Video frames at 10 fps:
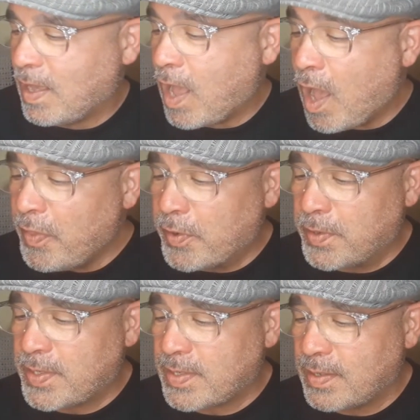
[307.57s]

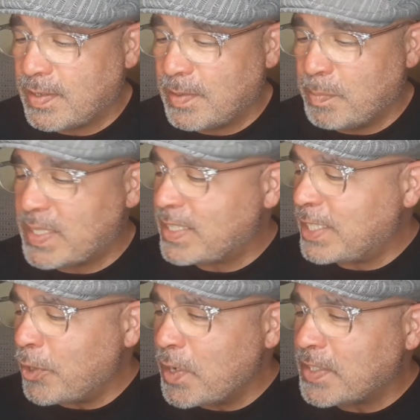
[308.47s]
Others
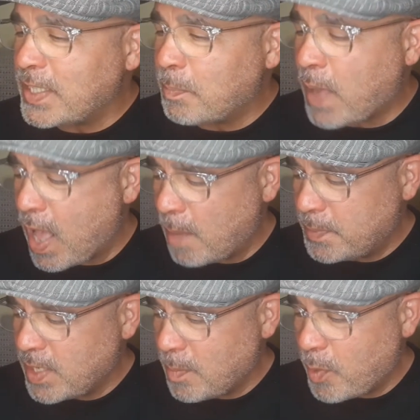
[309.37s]
mysteriously
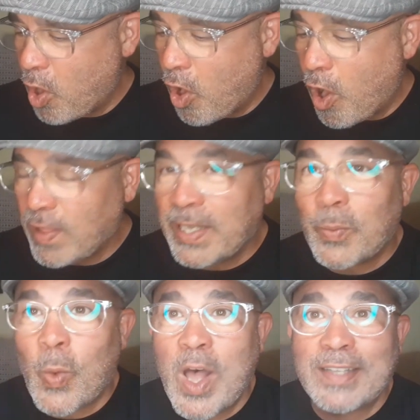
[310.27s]
popped up all at
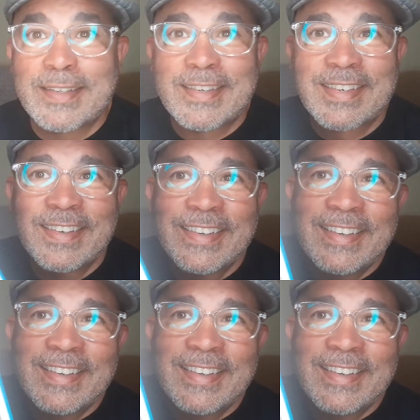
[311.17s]
once.